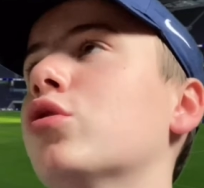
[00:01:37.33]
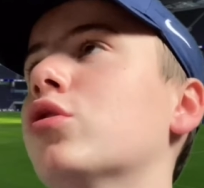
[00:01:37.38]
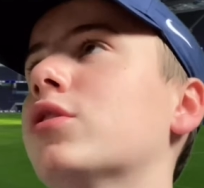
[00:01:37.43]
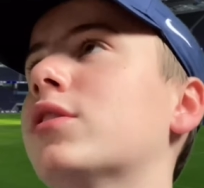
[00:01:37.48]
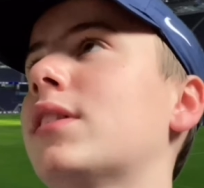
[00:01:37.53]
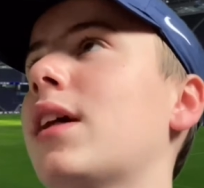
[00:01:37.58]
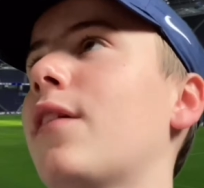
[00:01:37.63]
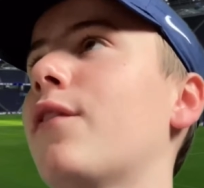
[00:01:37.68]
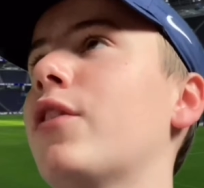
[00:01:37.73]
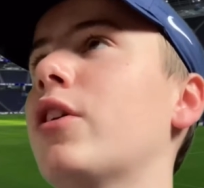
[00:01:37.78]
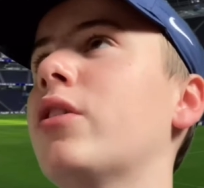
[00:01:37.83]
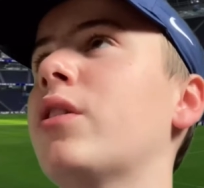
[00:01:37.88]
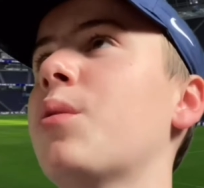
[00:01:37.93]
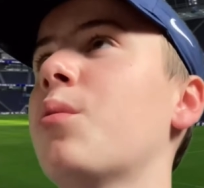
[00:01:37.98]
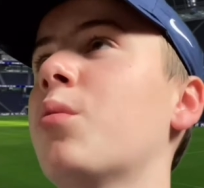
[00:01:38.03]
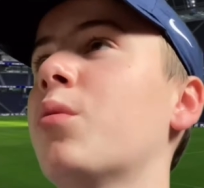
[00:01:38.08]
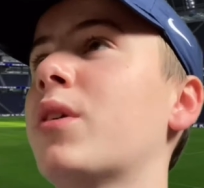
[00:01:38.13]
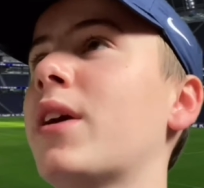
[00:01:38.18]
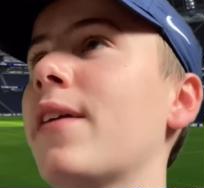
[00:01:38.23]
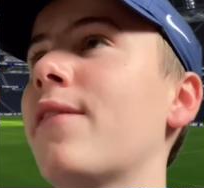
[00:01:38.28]
onto that field, he
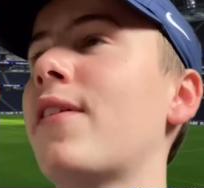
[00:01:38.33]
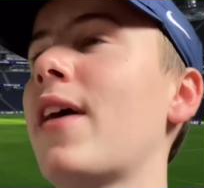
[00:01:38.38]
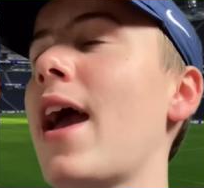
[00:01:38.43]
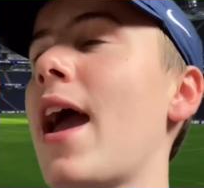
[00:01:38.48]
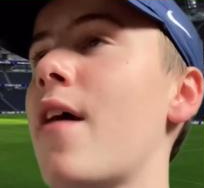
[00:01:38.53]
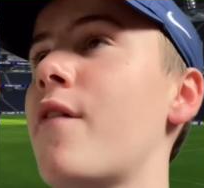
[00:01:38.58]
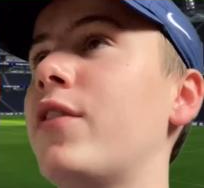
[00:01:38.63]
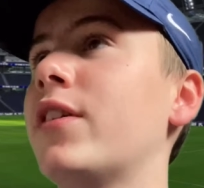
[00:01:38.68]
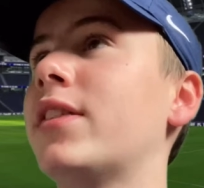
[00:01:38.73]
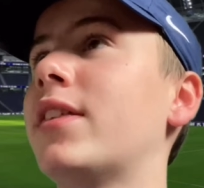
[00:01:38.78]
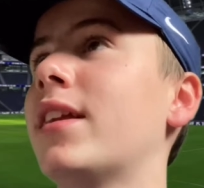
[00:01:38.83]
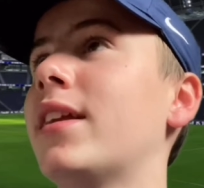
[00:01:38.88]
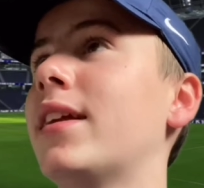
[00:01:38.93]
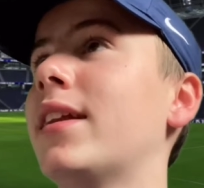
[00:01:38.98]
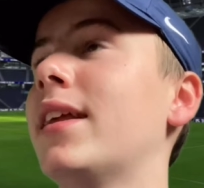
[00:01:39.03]
will give it everything.